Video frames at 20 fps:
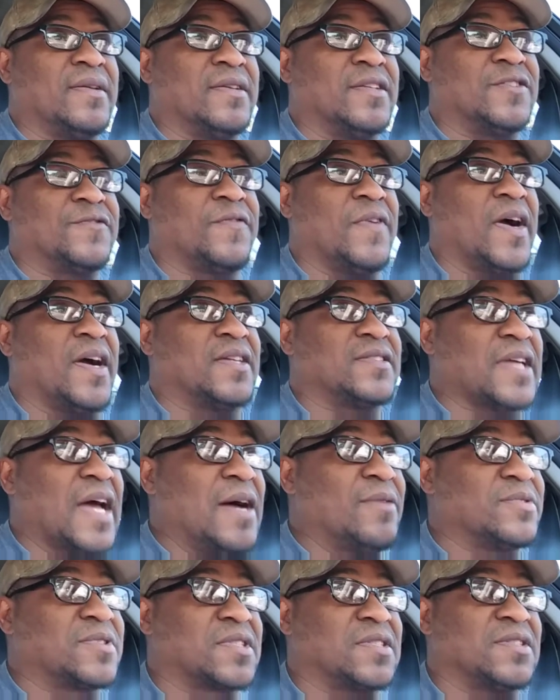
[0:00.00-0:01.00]
as far as
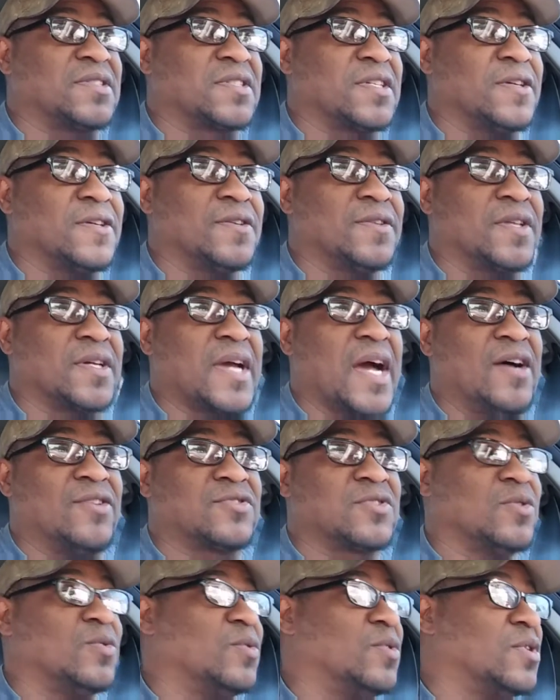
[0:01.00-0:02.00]
I was concerned, the
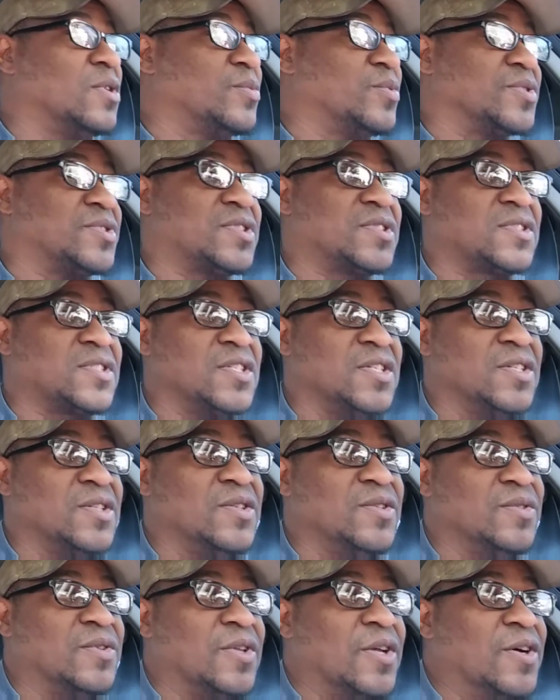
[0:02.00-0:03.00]
console war was
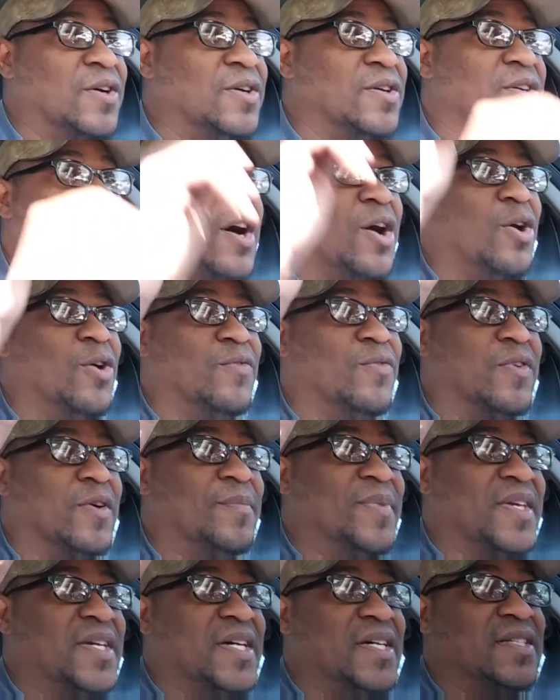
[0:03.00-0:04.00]
still long over
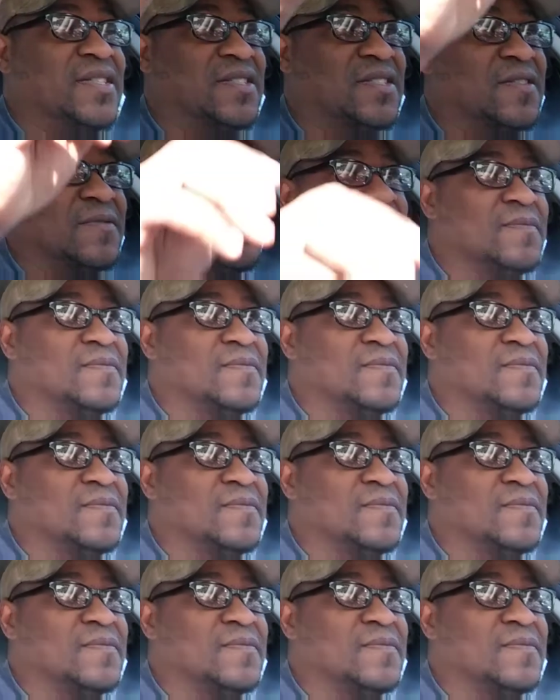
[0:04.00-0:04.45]
because